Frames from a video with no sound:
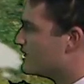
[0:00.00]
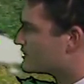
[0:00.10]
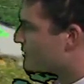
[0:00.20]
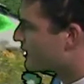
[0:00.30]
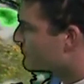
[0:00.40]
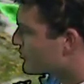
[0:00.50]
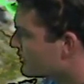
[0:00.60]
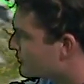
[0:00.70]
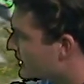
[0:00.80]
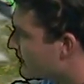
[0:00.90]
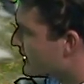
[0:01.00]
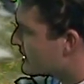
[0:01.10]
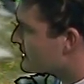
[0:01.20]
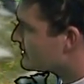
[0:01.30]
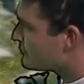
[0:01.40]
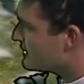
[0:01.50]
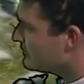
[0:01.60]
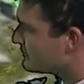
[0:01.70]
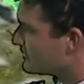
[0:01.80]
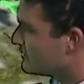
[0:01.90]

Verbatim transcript: Tomorrow morning, we're going to have that east wind.